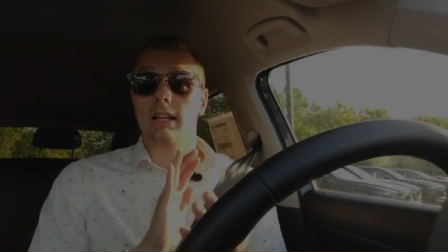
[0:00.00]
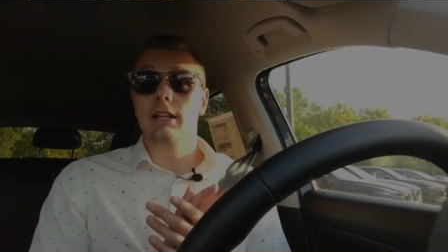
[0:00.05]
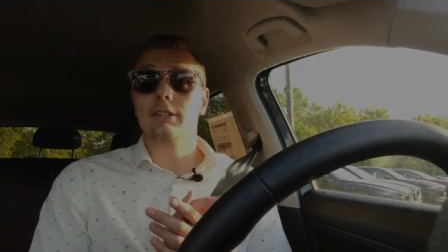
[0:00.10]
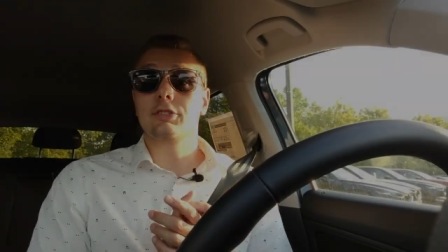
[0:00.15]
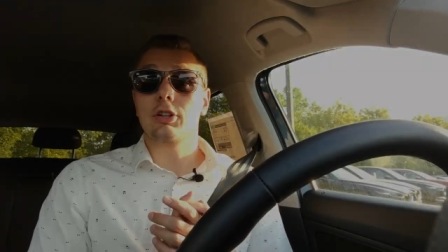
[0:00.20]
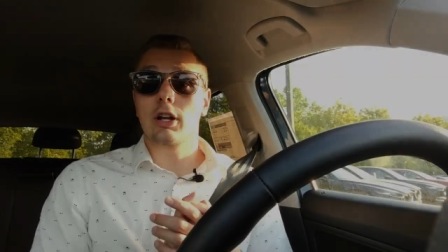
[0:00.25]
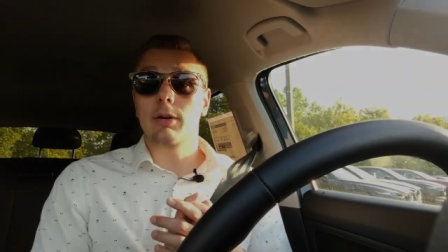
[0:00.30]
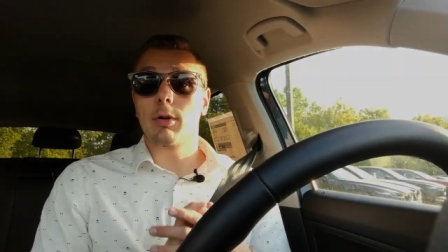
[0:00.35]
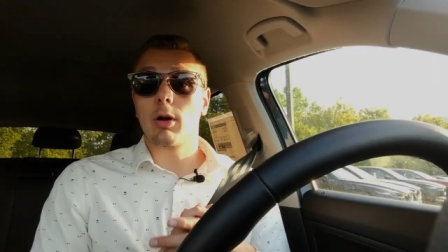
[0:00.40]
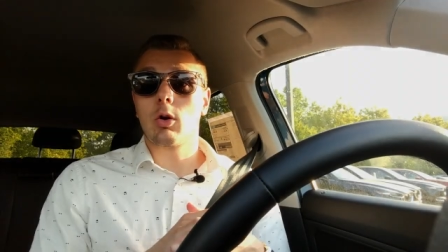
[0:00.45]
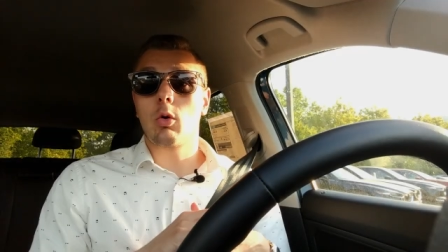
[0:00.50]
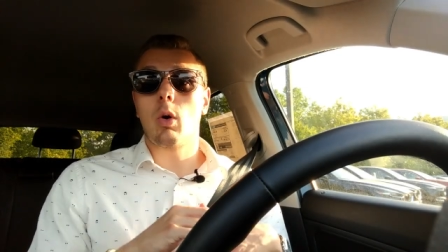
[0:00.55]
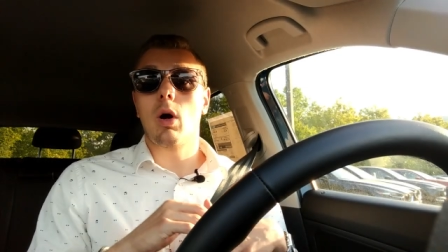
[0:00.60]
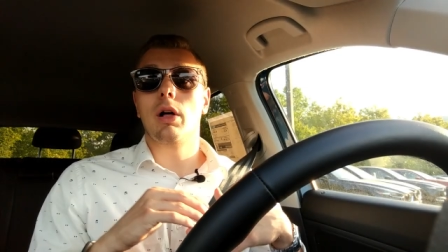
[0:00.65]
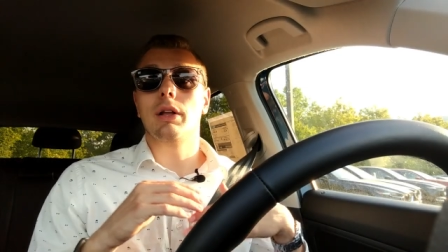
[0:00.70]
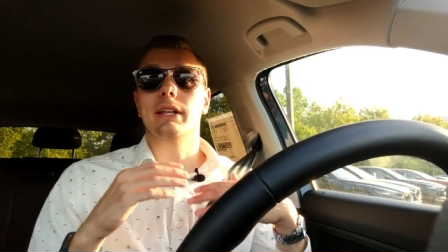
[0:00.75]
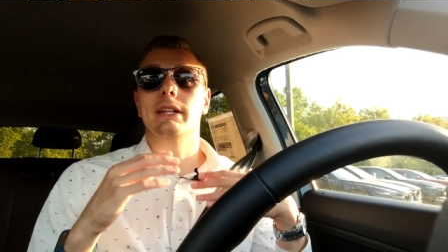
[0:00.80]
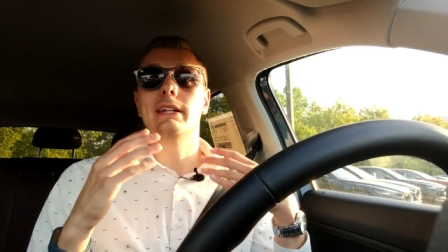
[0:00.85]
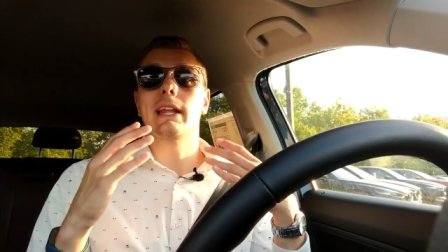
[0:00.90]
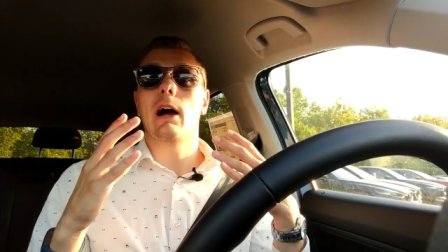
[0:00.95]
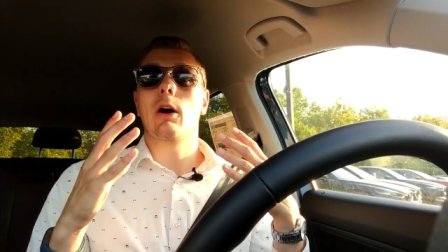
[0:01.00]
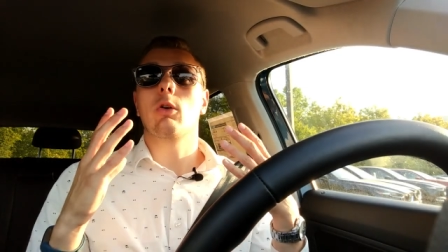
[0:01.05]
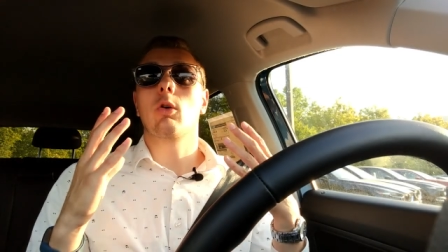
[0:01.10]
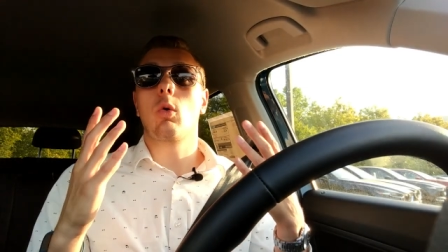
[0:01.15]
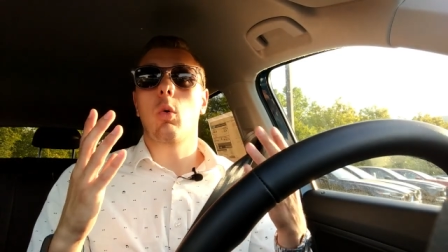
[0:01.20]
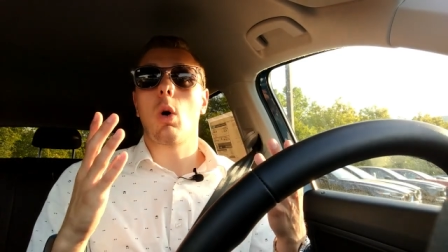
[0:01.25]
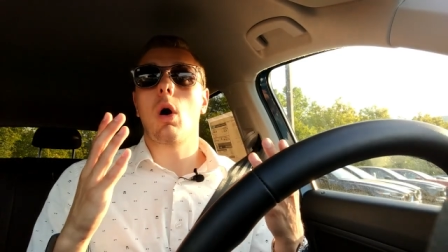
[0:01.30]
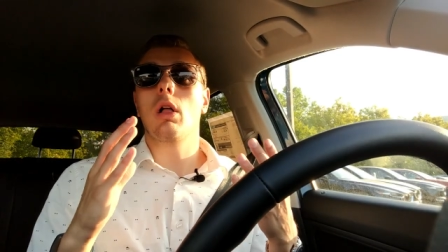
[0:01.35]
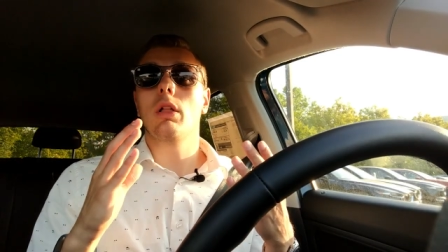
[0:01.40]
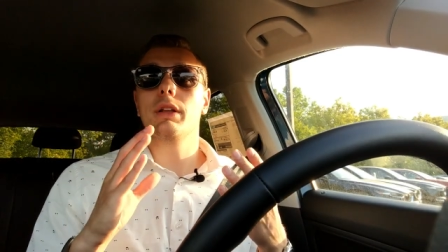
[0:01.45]
Let's talk about quality. Now,
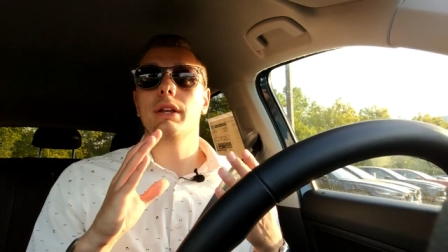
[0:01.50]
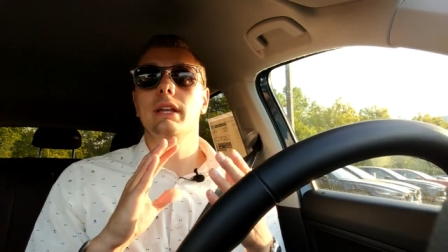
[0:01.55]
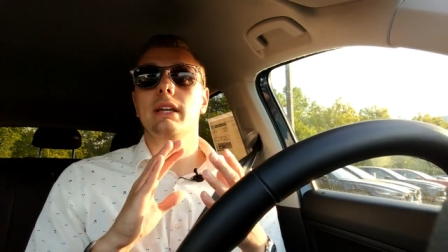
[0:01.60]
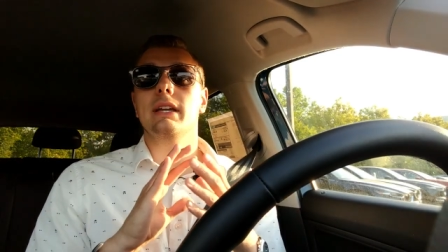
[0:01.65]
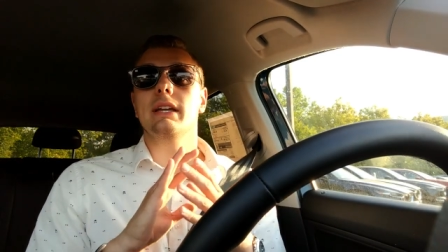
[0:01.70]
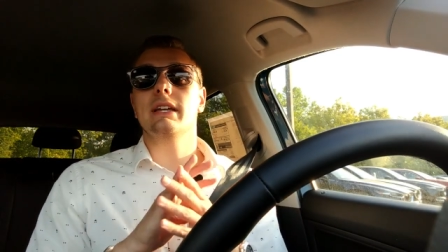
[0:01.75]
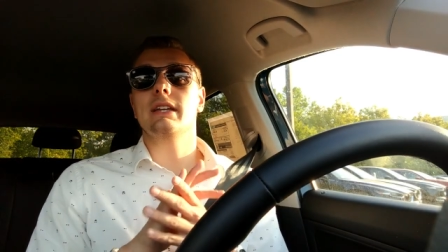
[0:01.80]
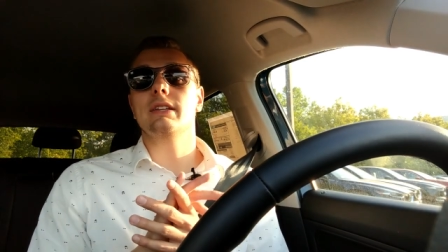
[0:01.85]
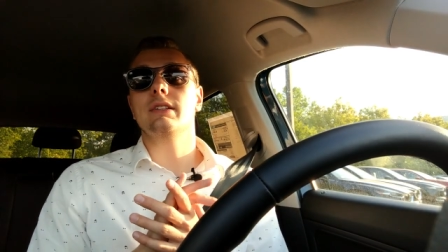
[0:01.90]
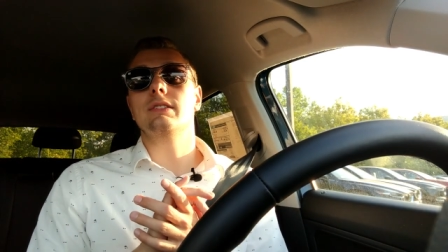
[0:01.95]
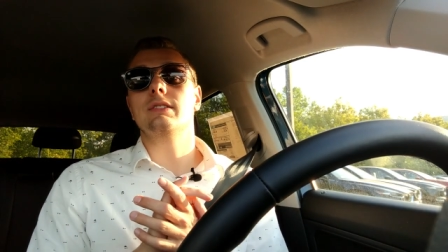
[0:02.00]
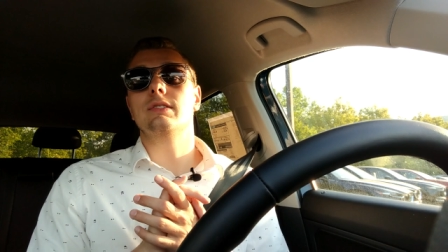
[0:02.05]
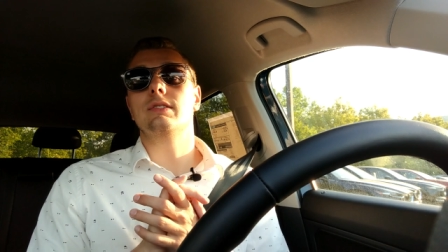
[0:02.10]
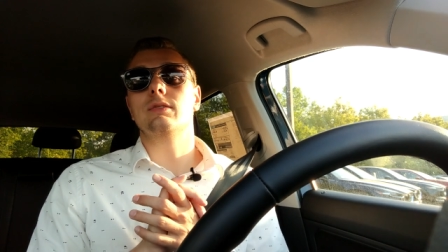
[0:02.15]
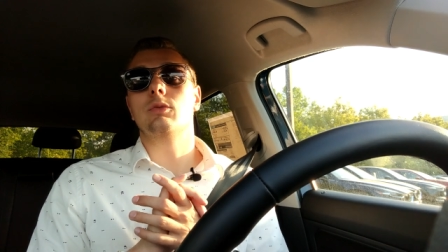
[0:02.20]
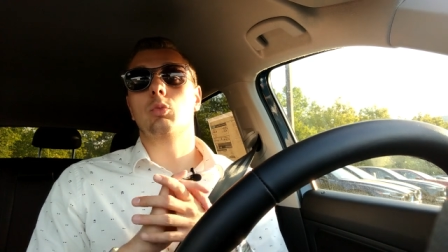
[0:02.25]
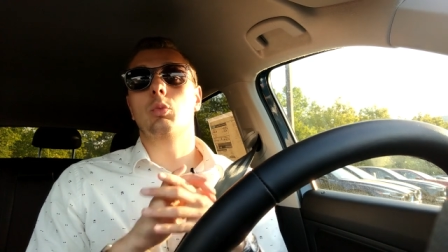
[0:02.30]
quality is,